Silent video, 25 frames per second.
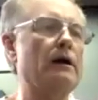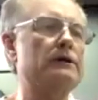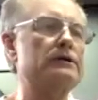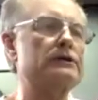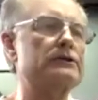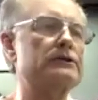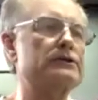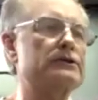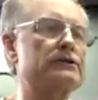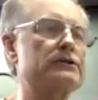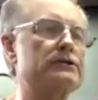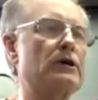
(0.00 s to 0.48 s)

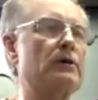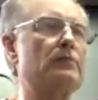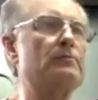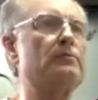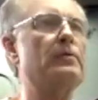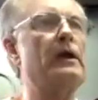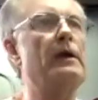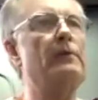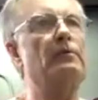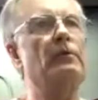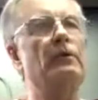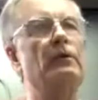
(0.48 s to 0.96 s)
Some
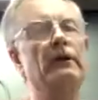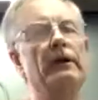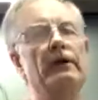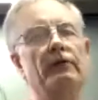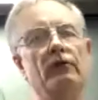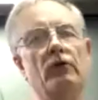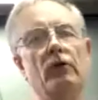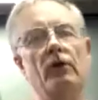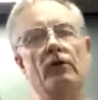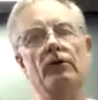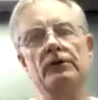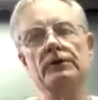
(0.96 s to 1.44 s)
people have
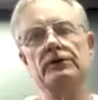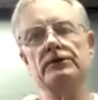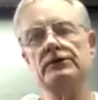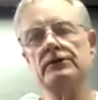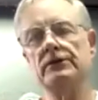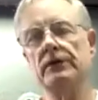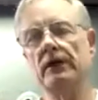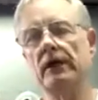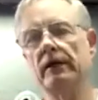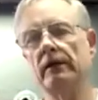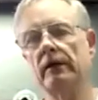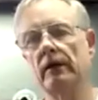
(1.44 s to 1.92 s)
always
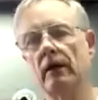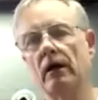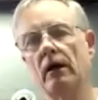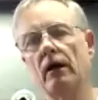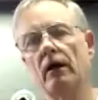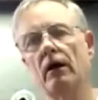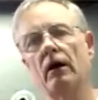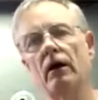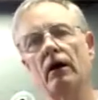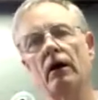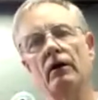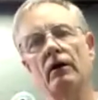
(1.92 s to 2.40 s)
said,
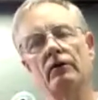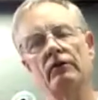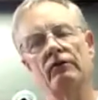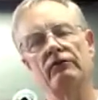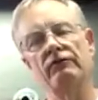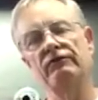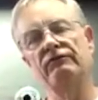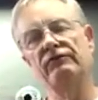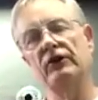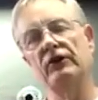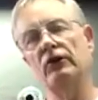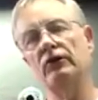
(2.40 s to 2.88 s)

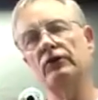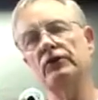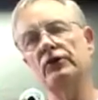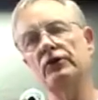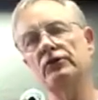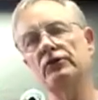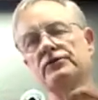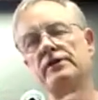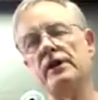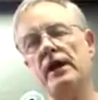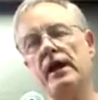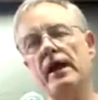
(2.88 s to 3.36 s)
fill
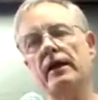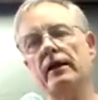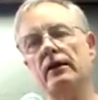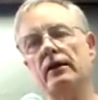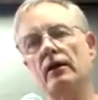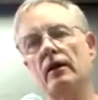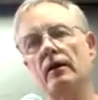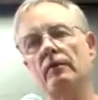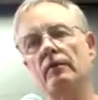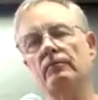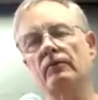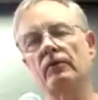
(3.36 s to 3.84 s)
your tank
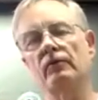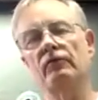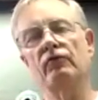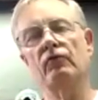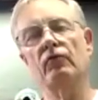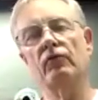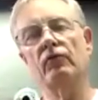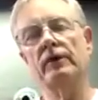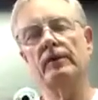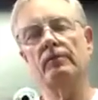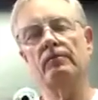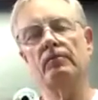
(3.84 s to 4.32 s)
up
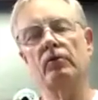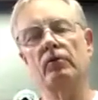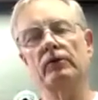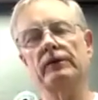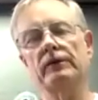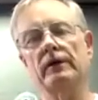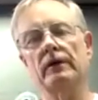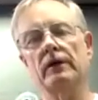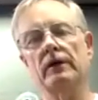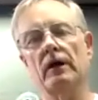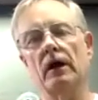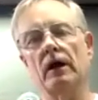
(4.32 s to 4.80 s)
before you put
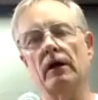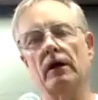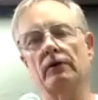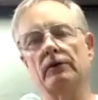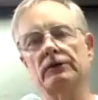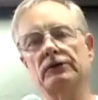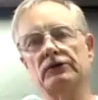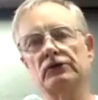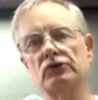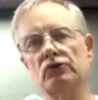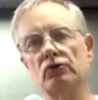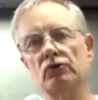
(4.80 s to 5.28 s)
the car
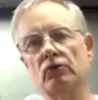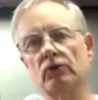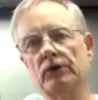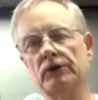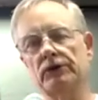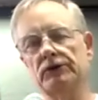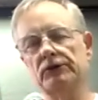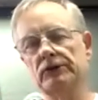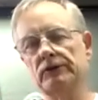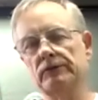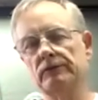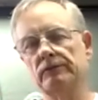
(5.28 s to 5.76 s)
in
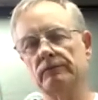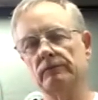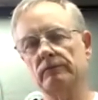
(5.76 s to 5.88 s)
storage